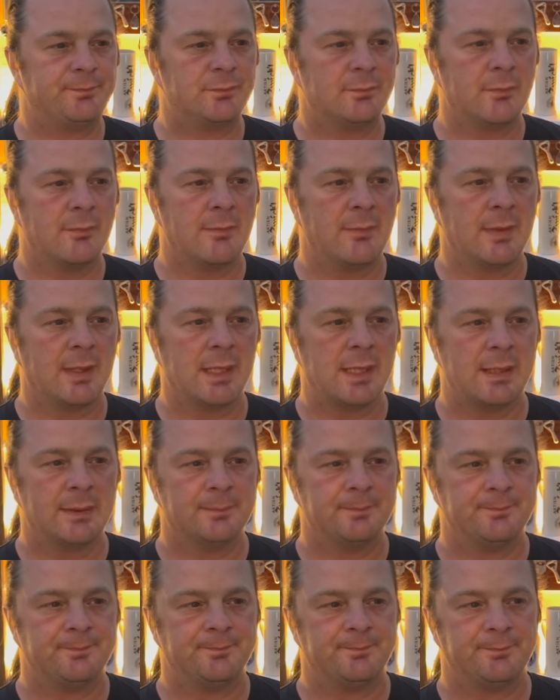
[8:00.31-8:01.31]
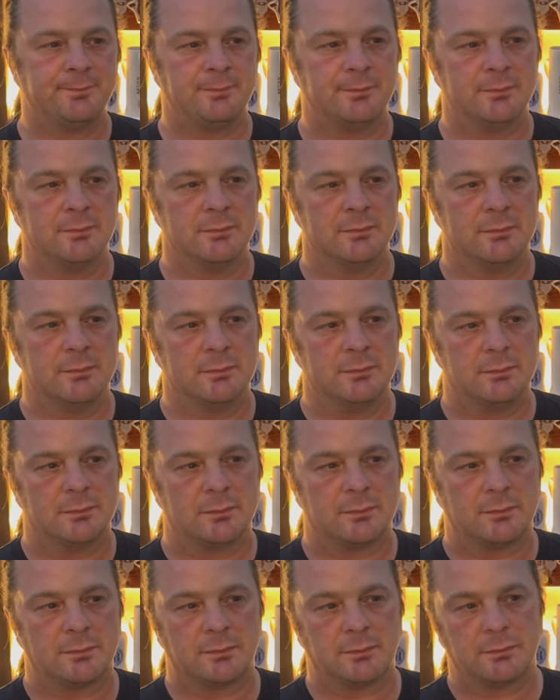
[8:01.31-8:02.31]

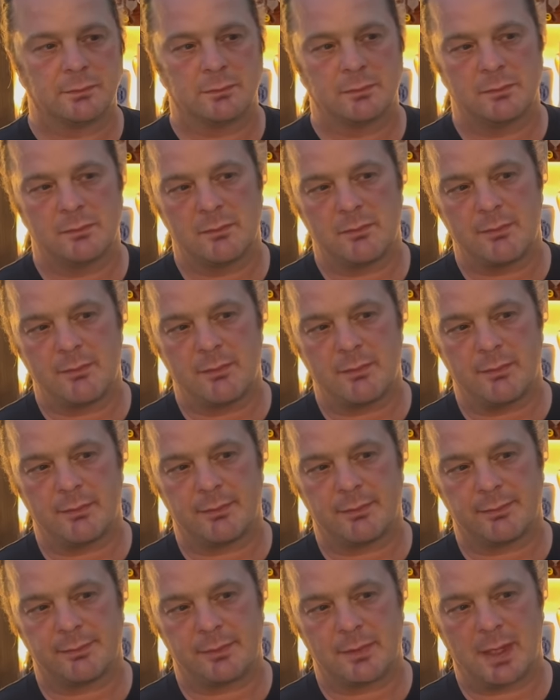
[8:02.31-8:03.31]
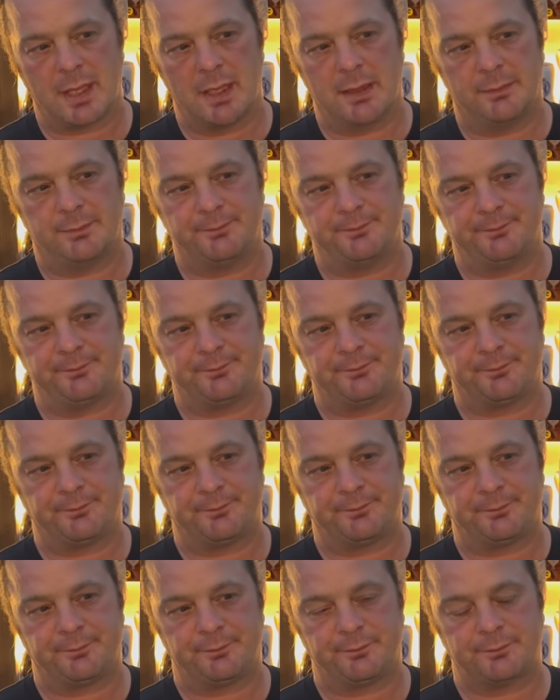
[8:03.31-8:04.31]

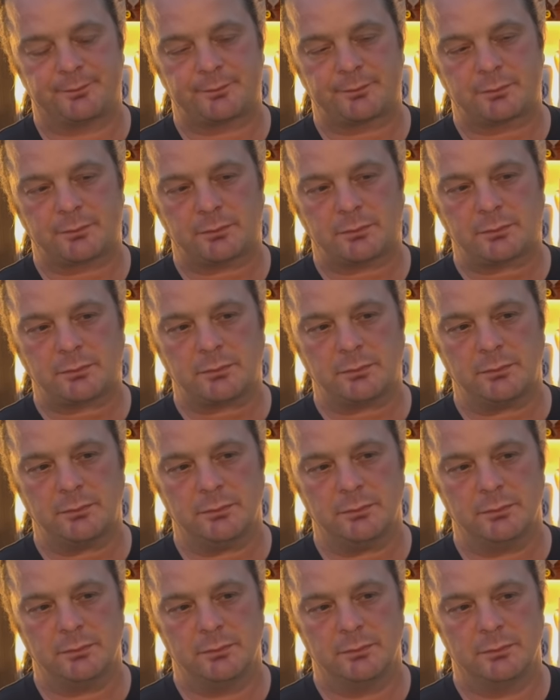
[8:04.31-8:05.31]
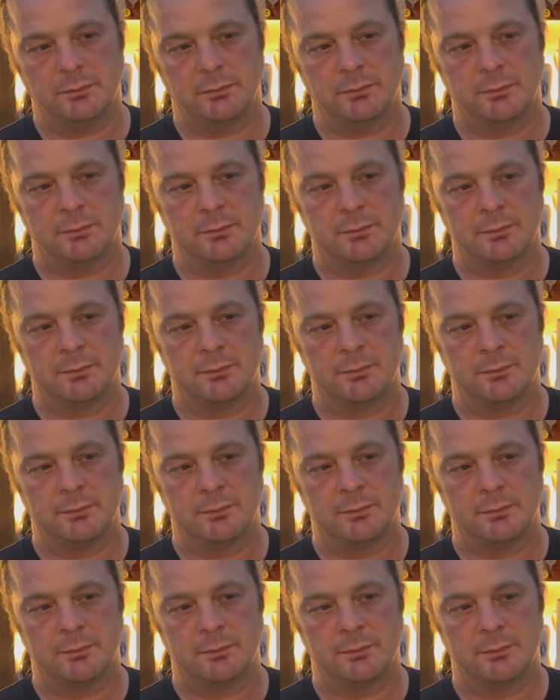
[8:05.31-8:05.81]
(no one is talking)